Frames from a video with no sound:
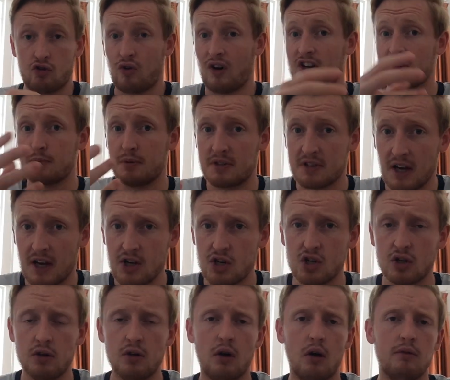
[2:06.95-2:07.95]

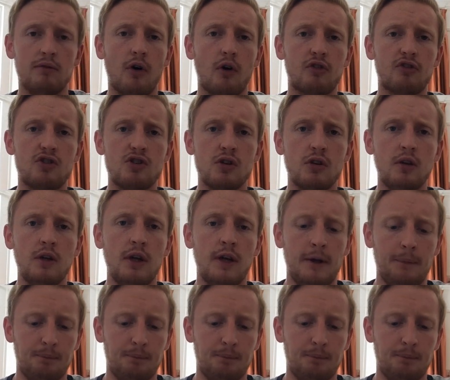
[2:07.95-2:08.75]
transportation of oxygen,